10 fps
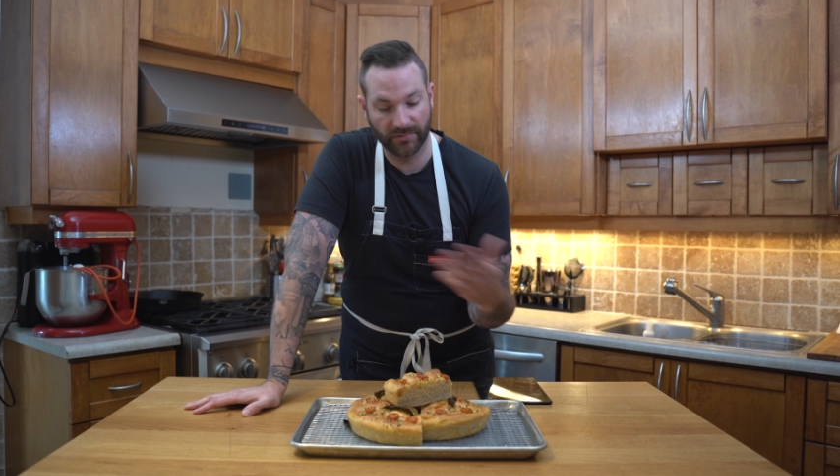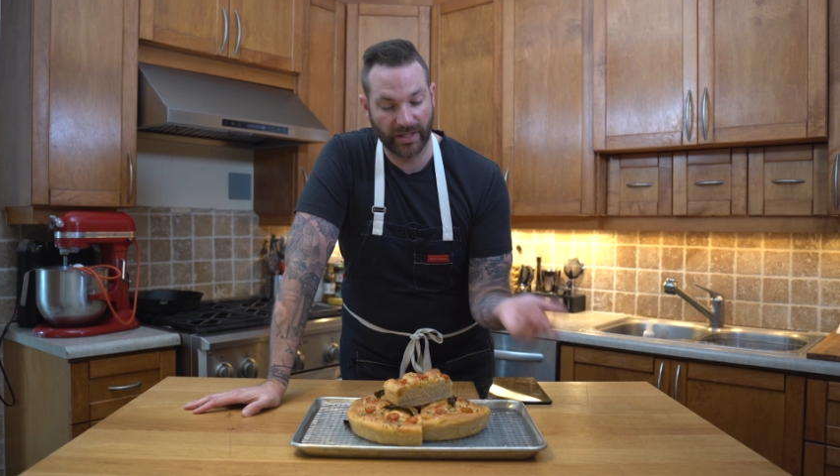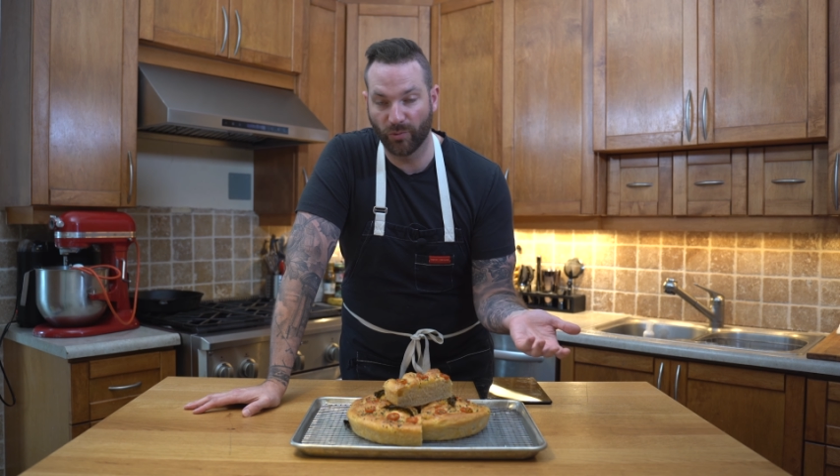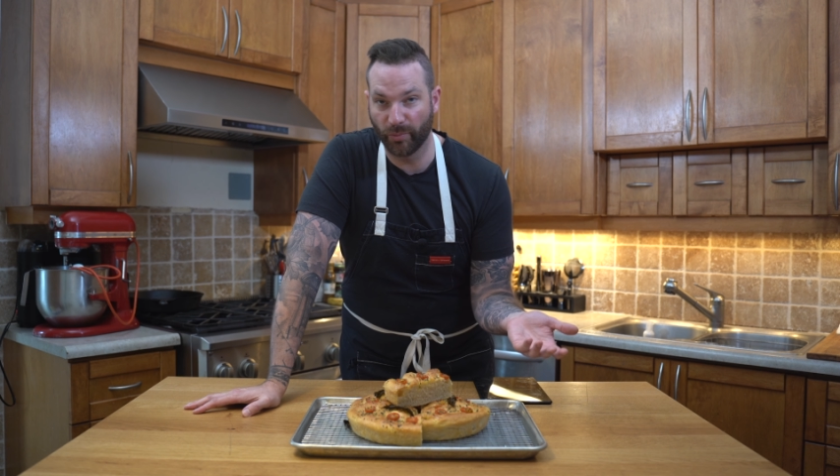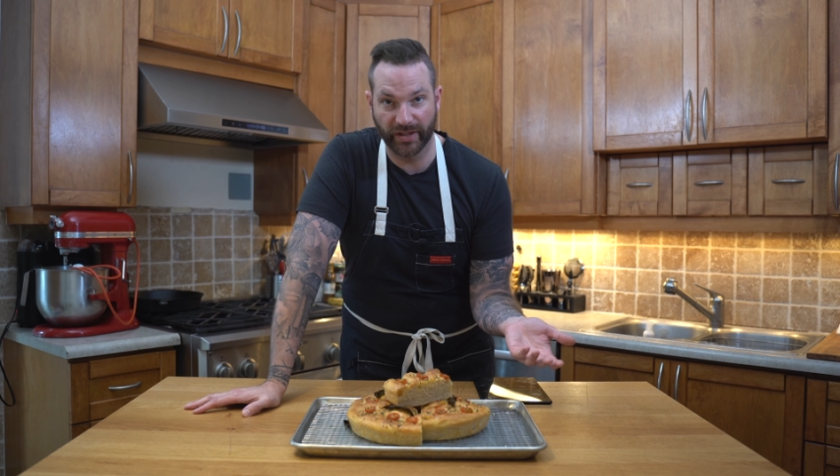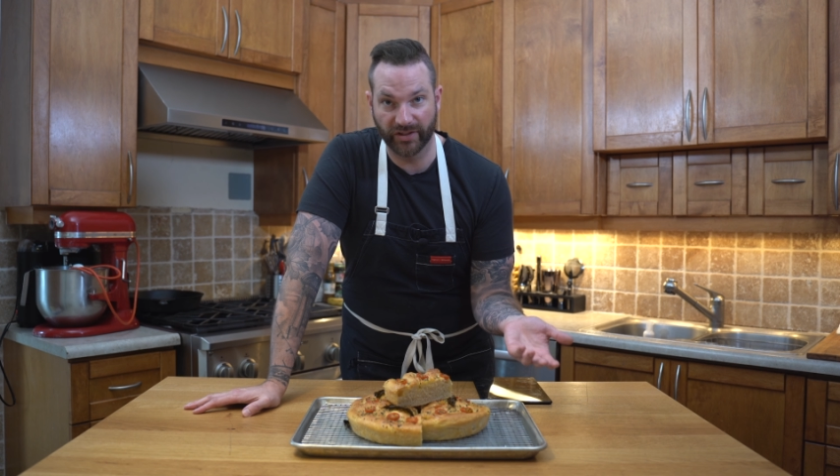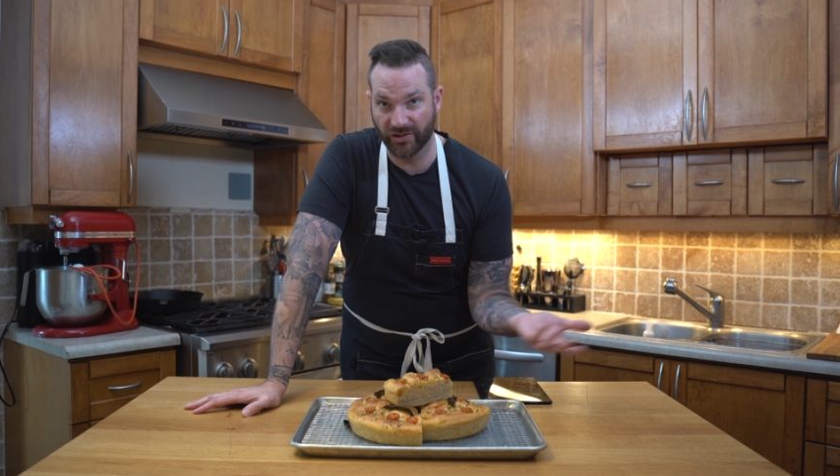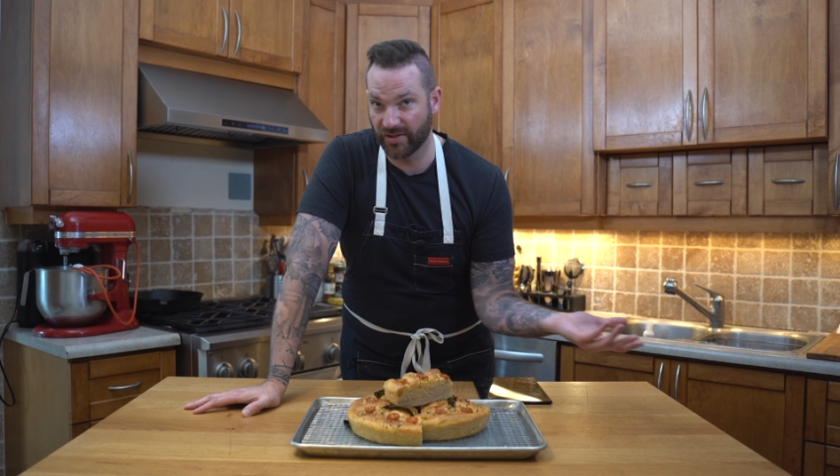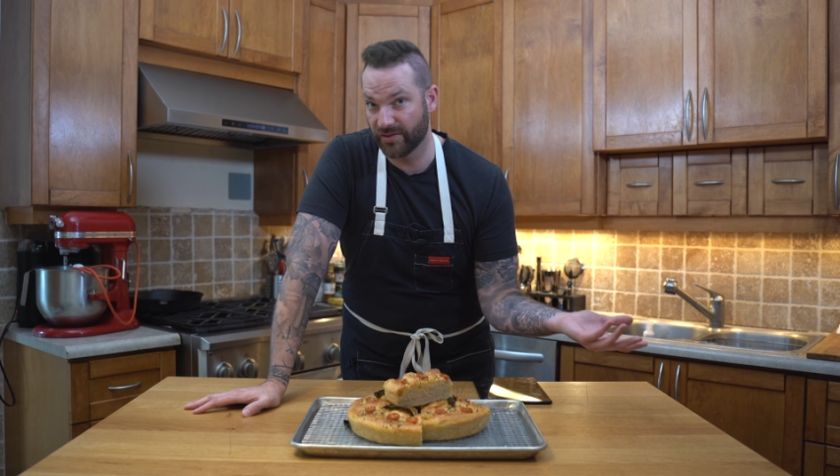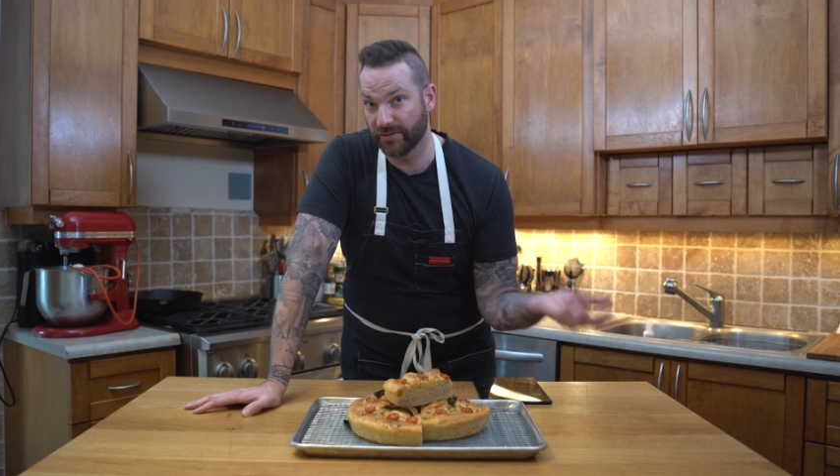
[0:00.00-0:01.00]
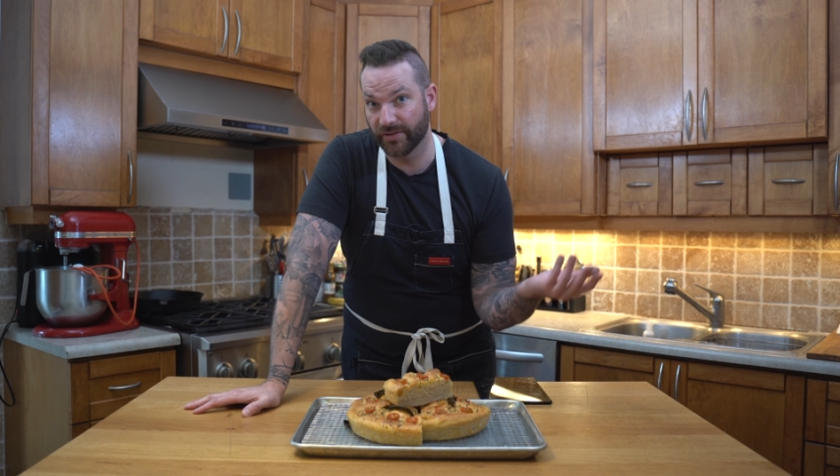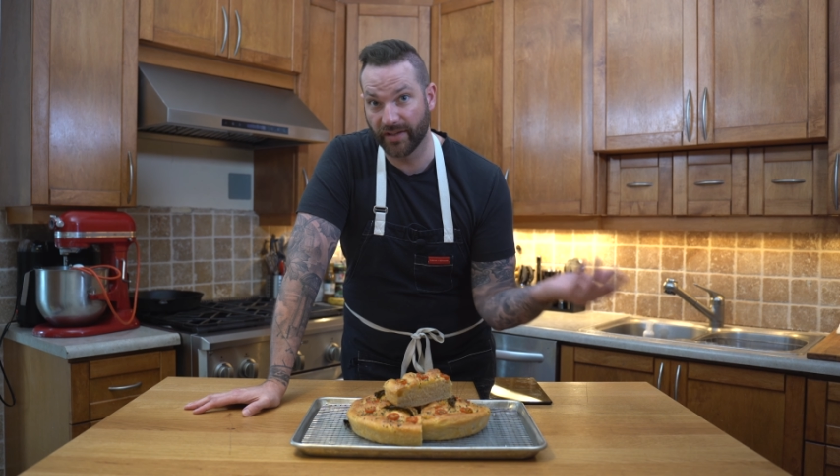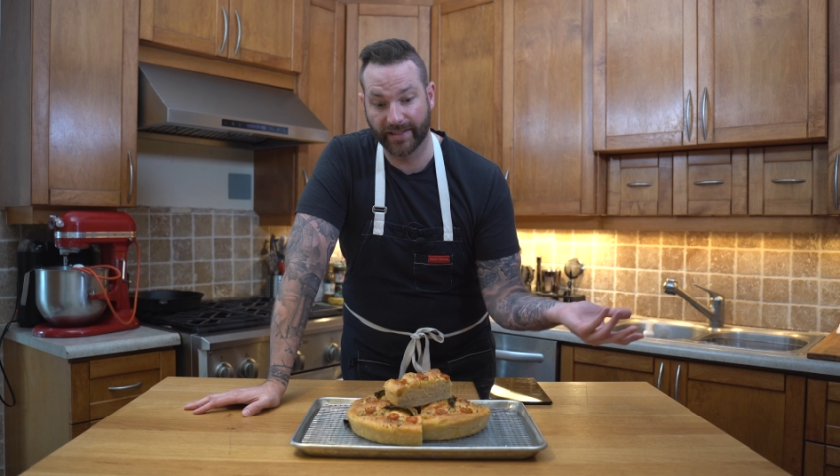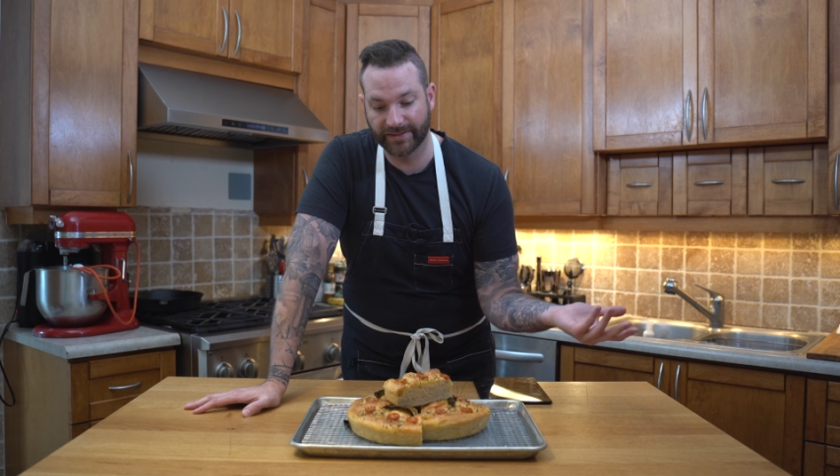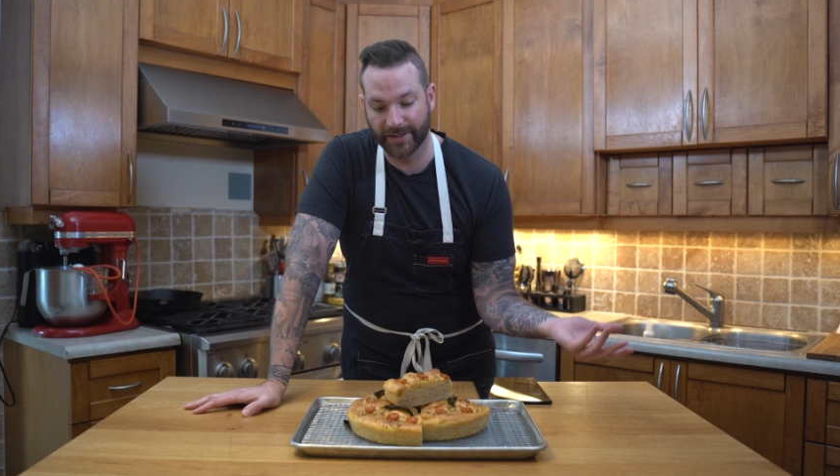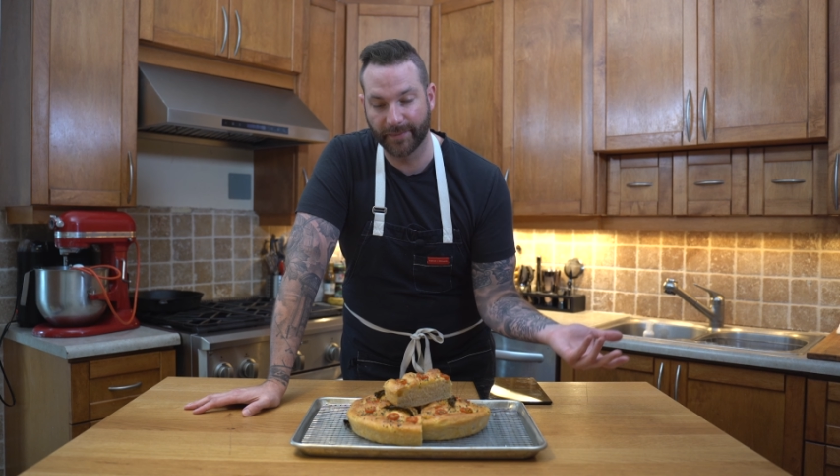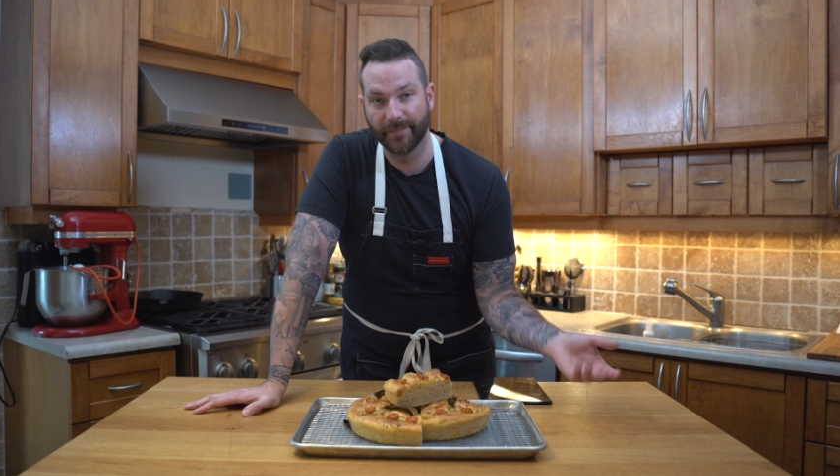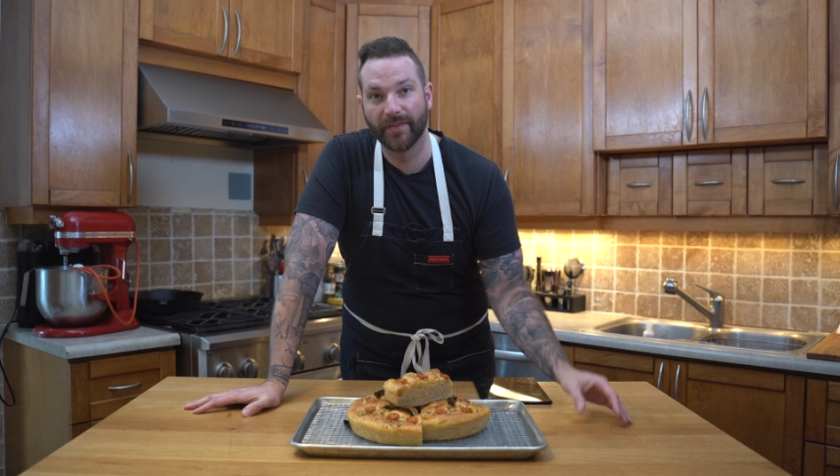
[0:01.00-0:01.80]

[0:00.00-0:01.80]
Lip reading: It will be just as good the next day.